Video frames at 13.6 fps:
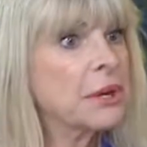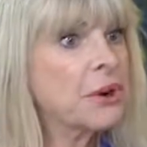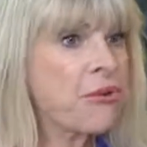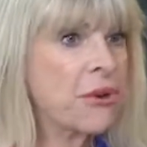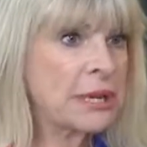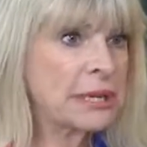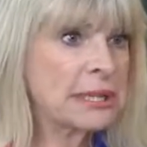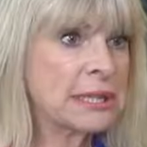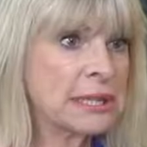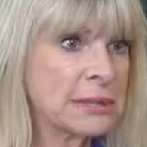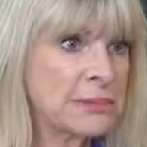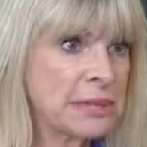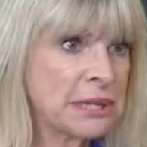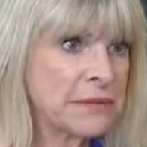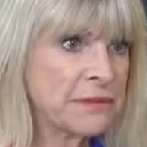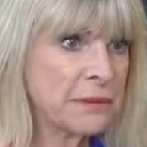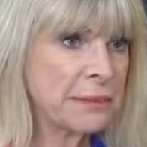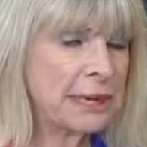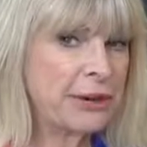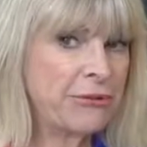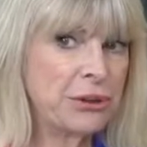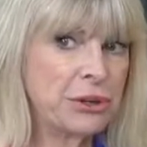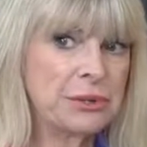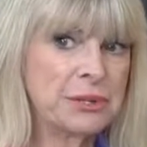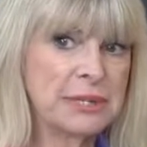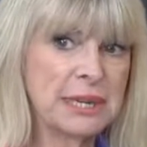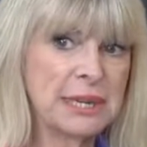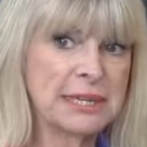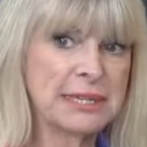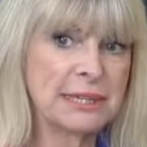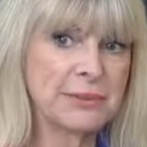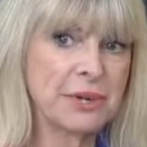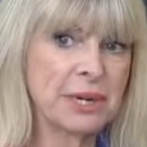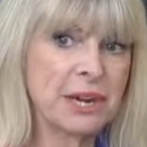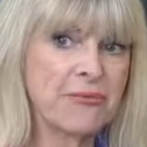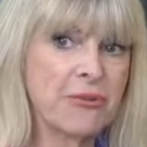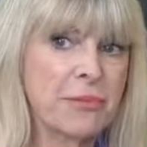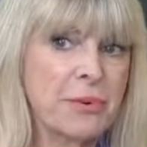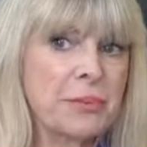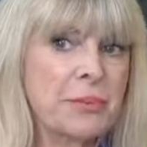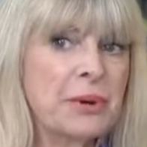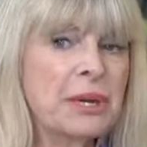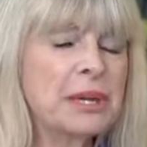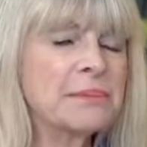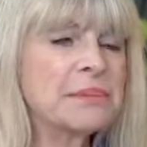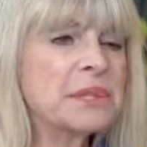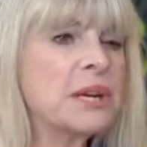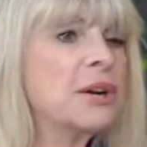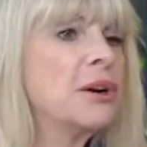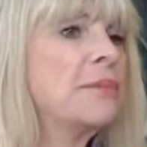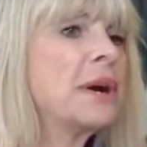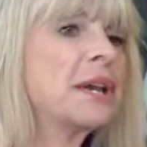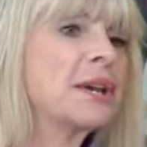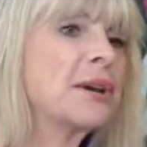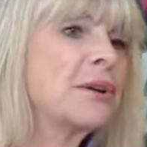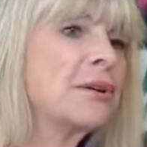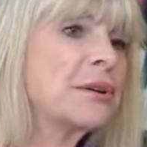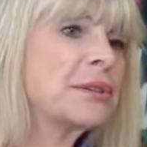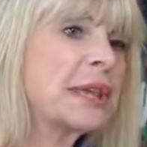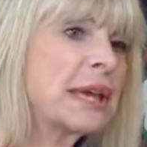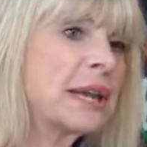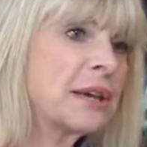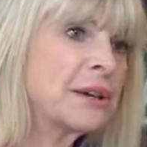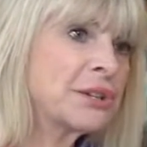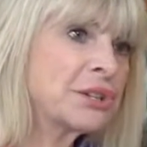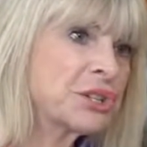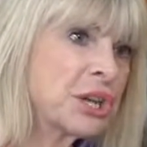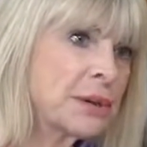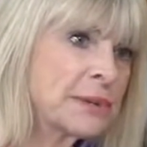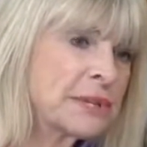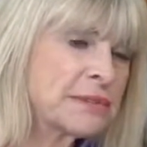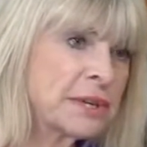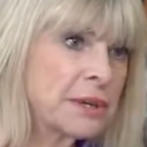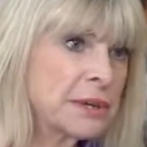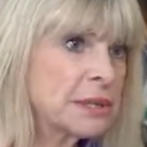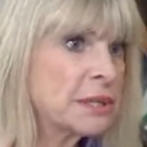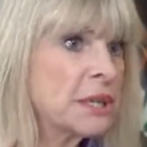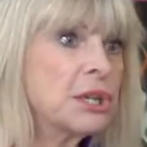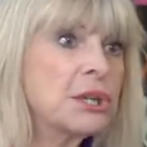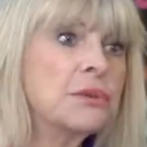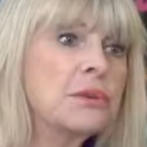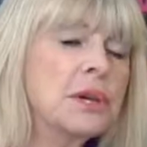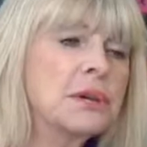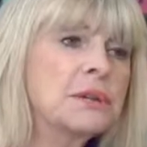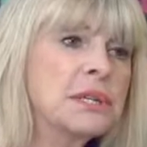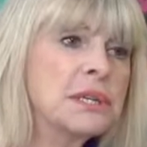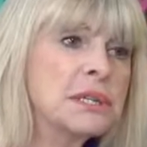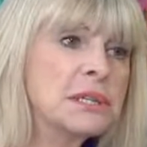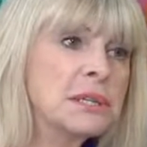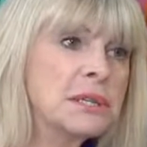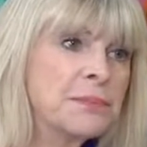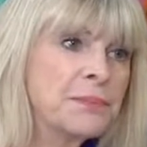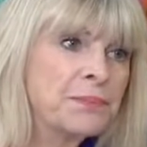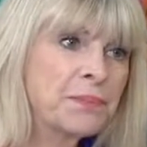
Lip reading: but criticism is familiar, and you say to someone like Robin Williams, oh my God, that last show was funny, he goes, didn't you notice?